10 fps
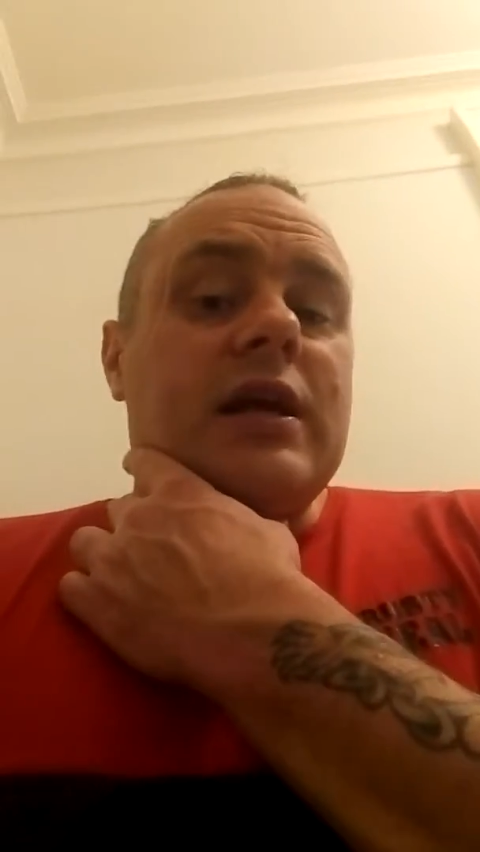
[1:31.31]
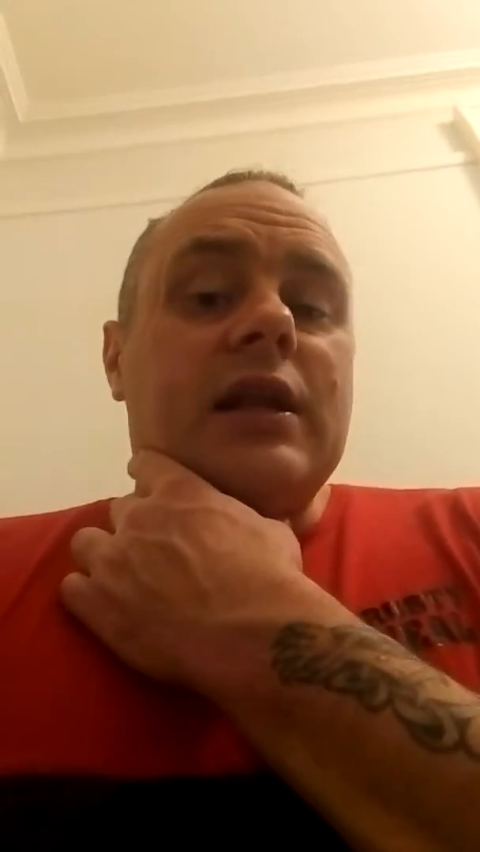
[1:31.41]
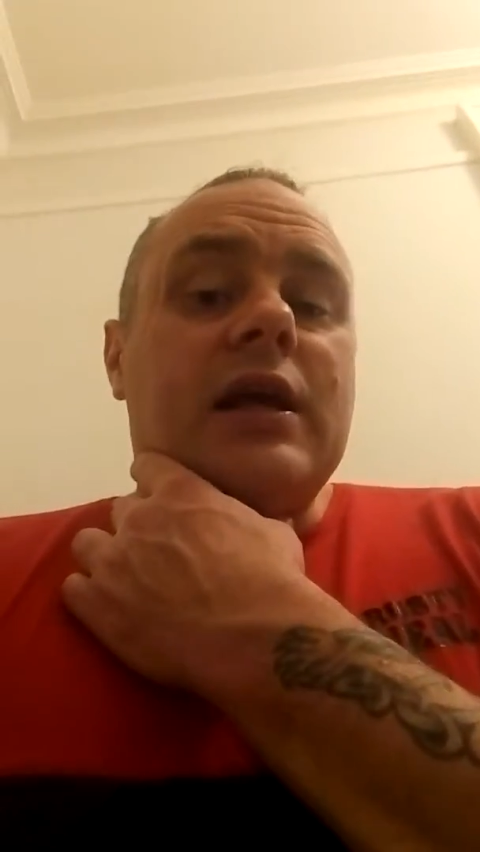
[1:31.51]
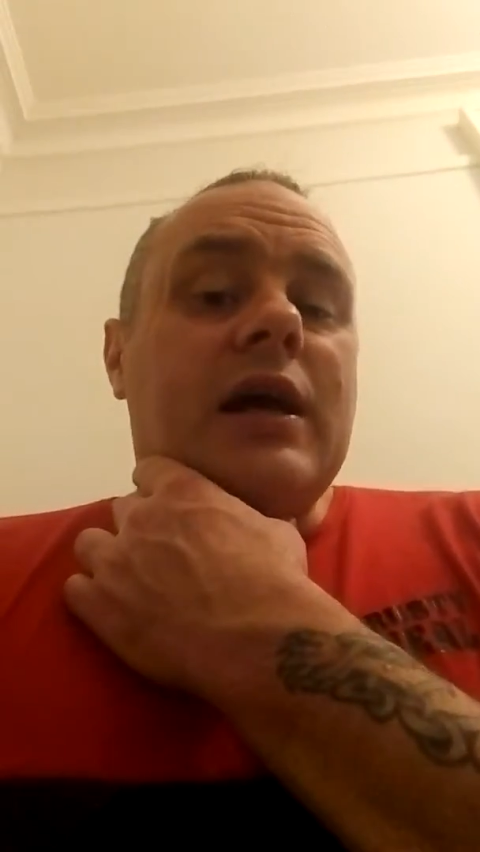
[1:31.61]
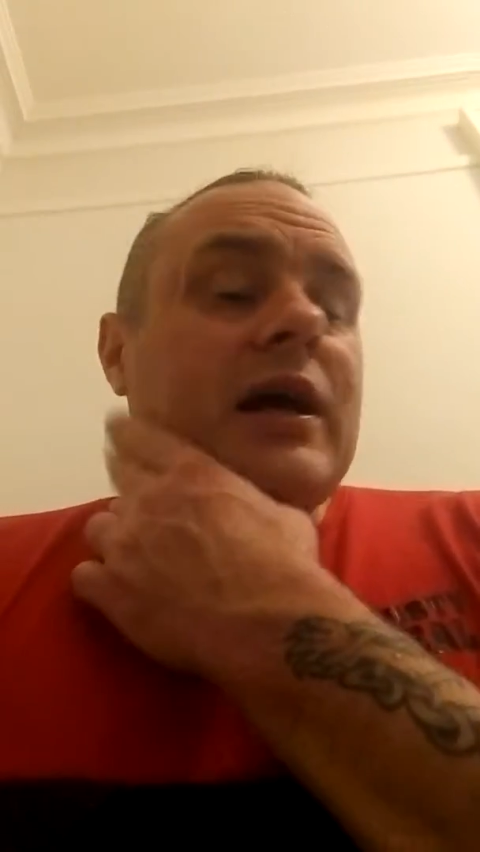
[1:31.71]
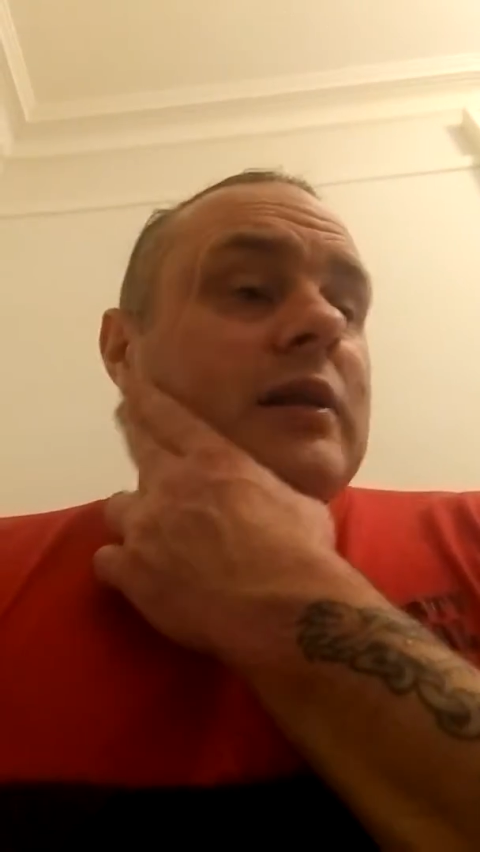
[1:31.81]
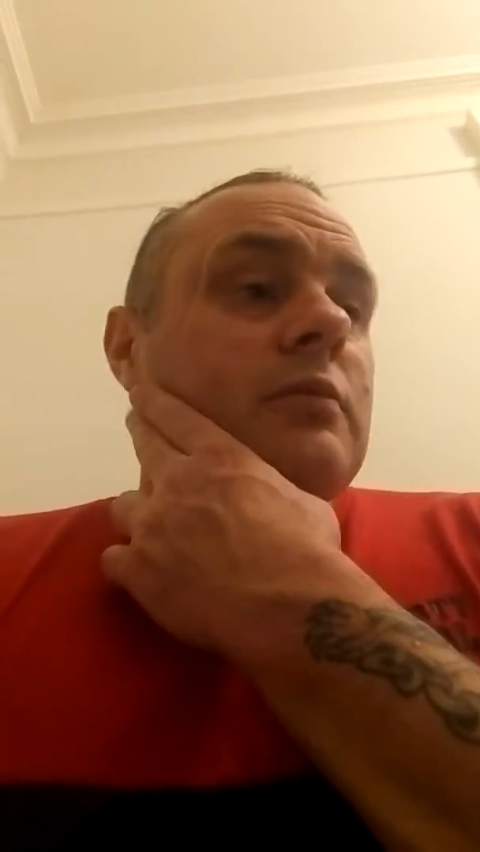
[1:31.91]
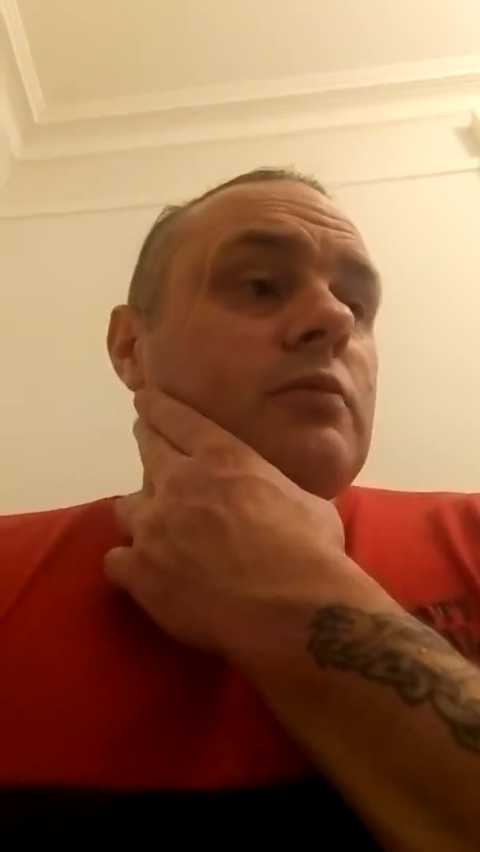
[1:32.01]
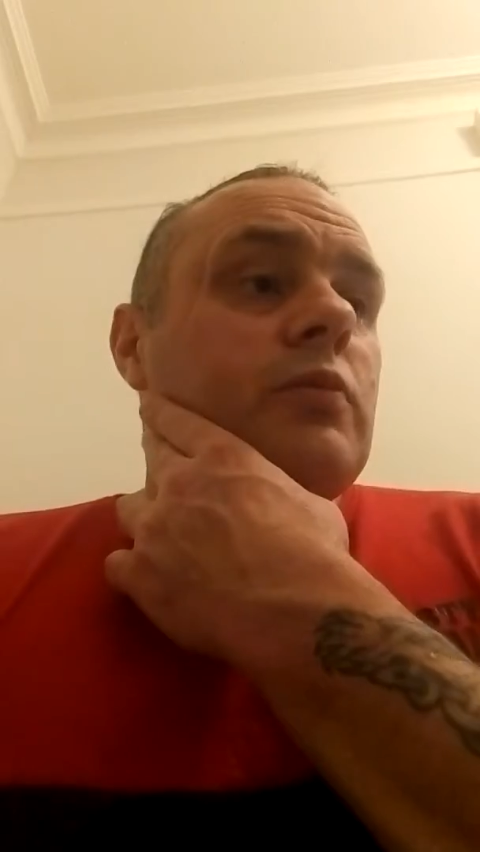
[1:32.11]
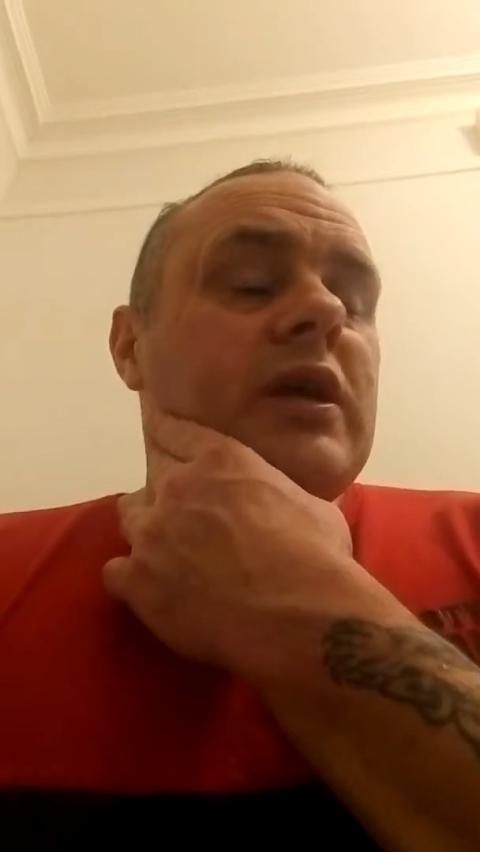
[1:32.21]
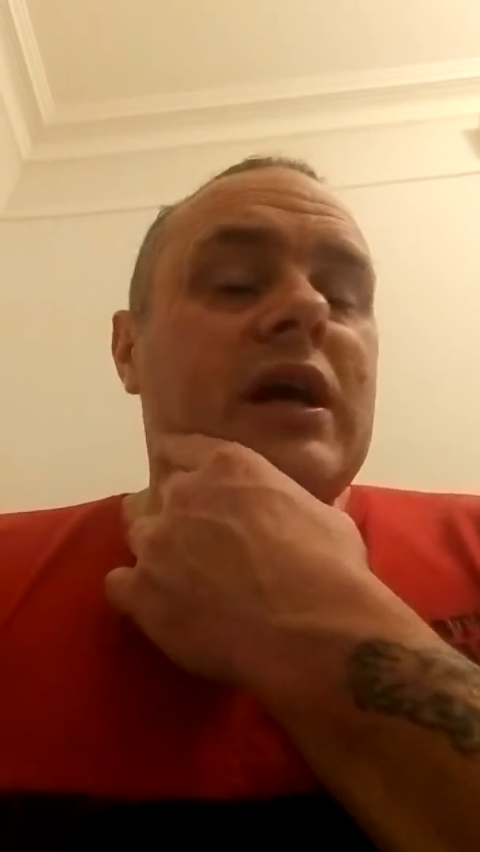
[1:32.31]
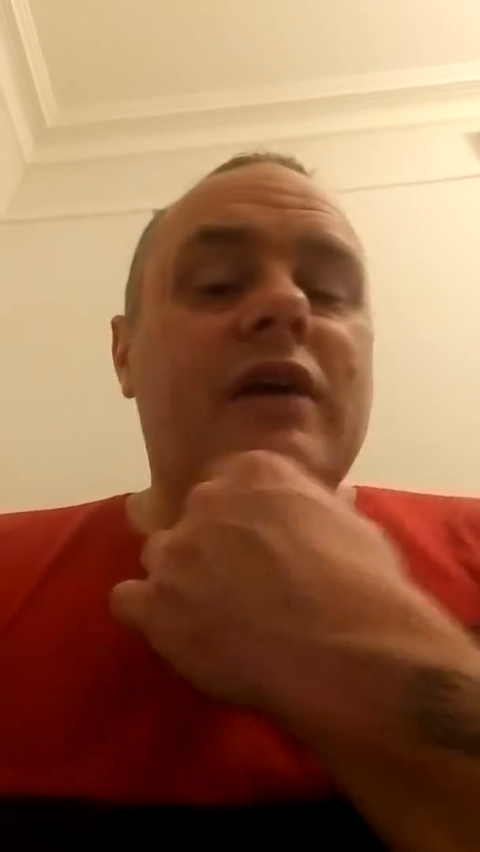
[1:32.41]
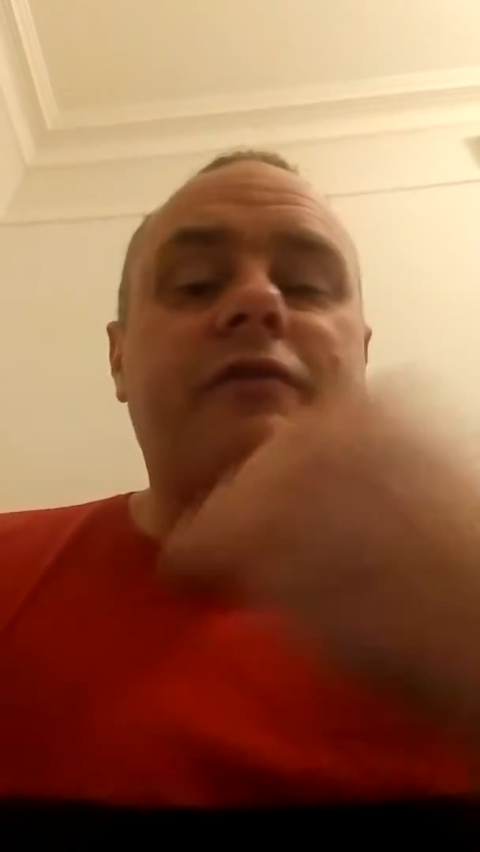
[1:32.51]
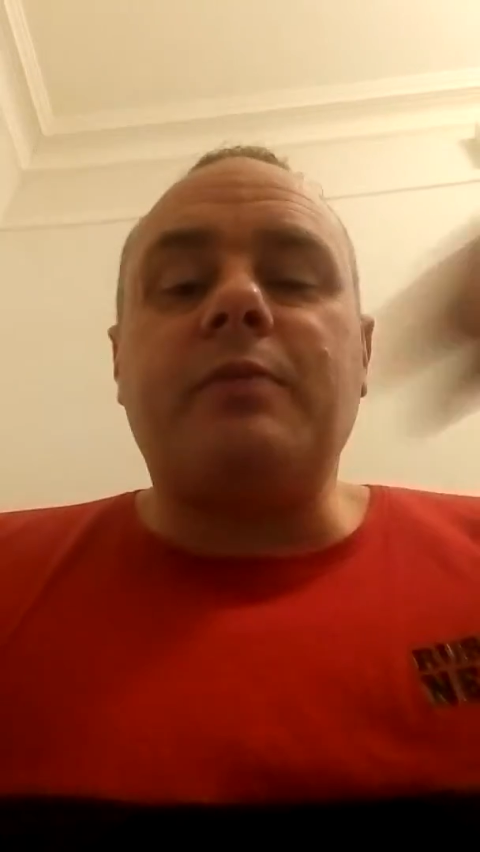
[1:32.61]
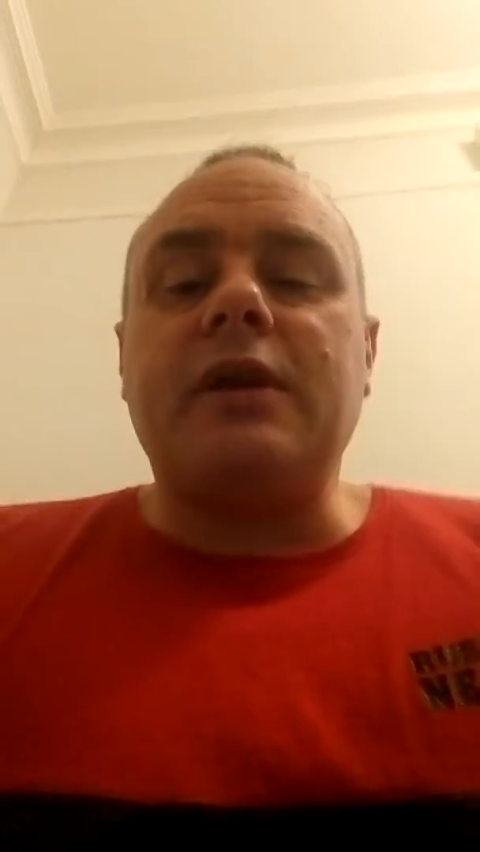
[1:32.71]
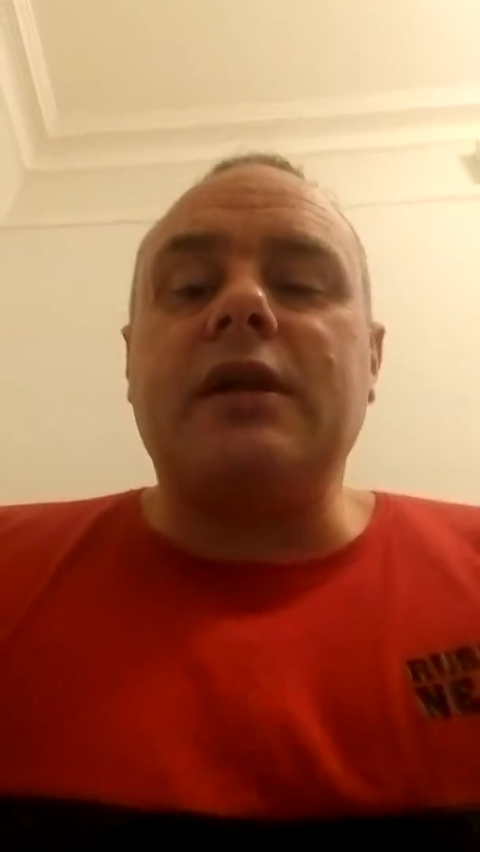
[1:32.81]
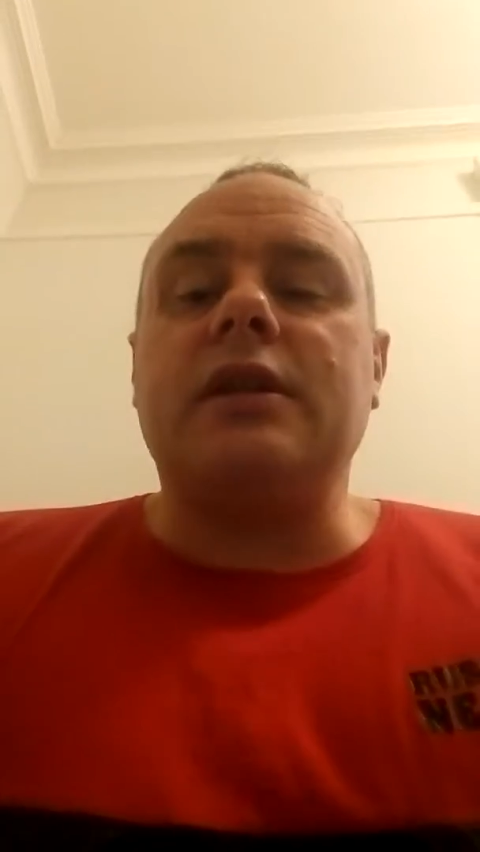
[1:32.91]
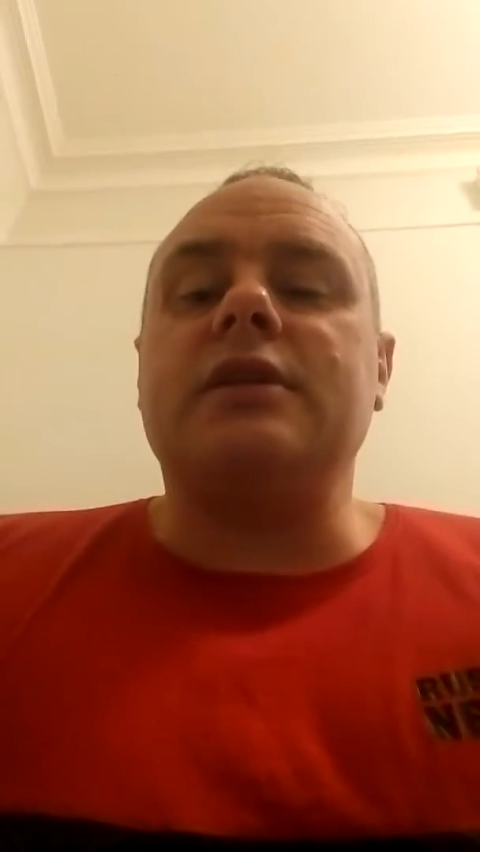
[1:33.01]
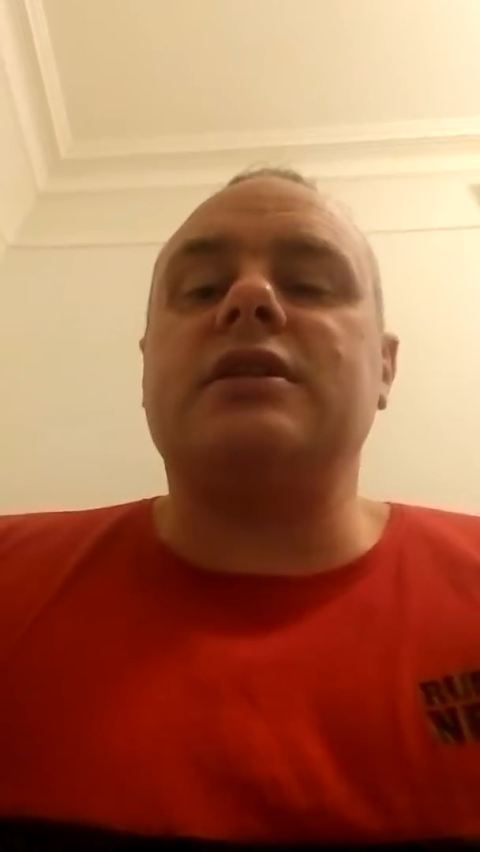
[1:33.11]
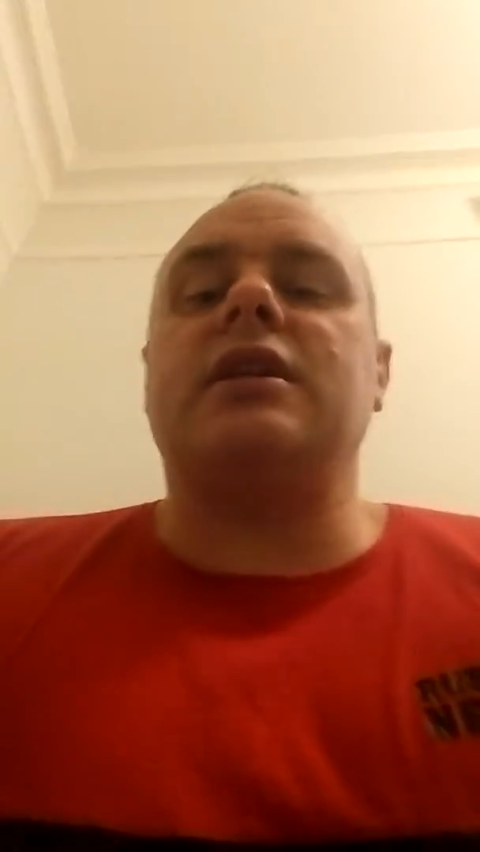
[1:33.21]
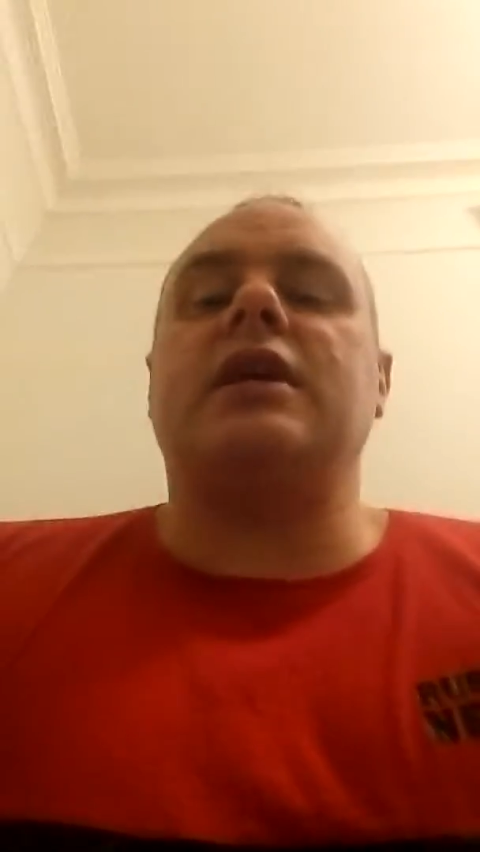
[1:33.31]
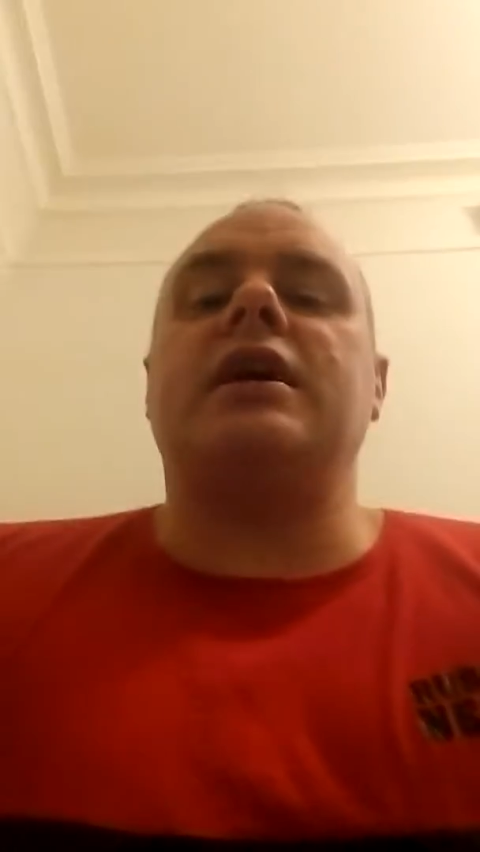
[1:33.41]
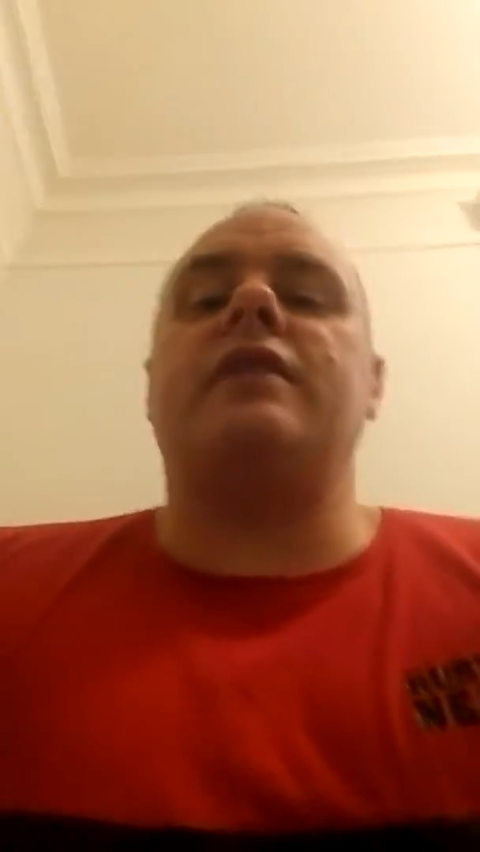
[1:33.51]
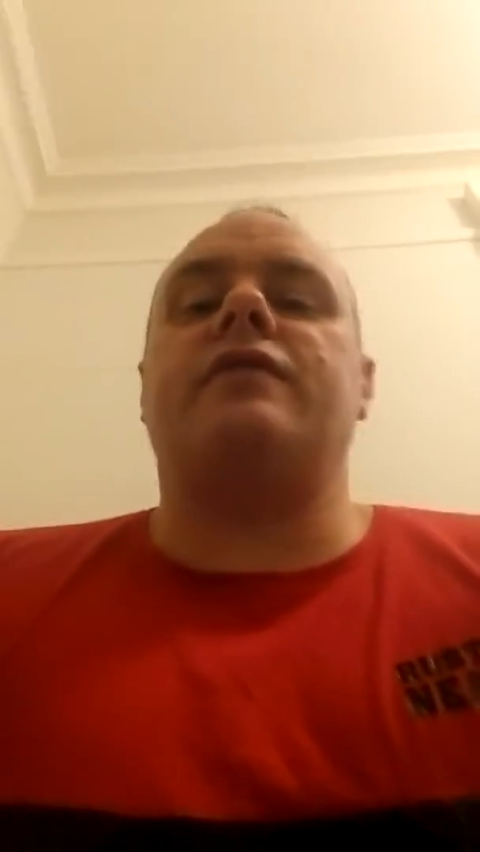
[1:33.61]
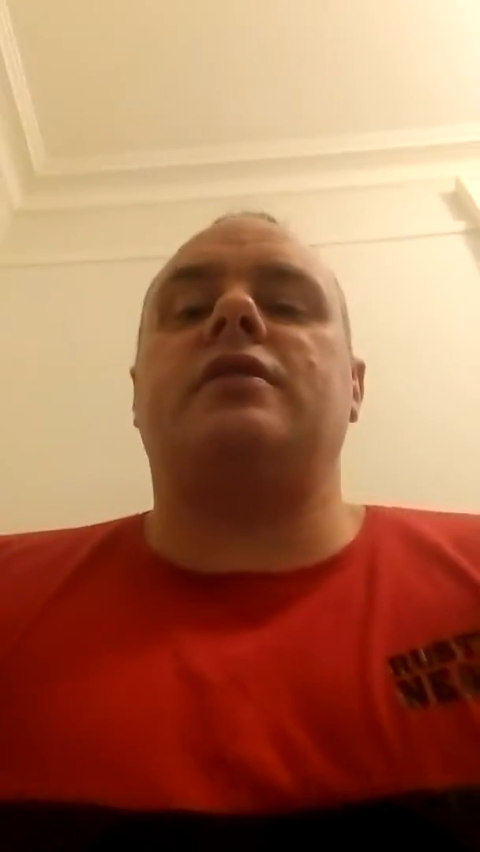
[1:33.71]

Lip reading: And we have been enslaved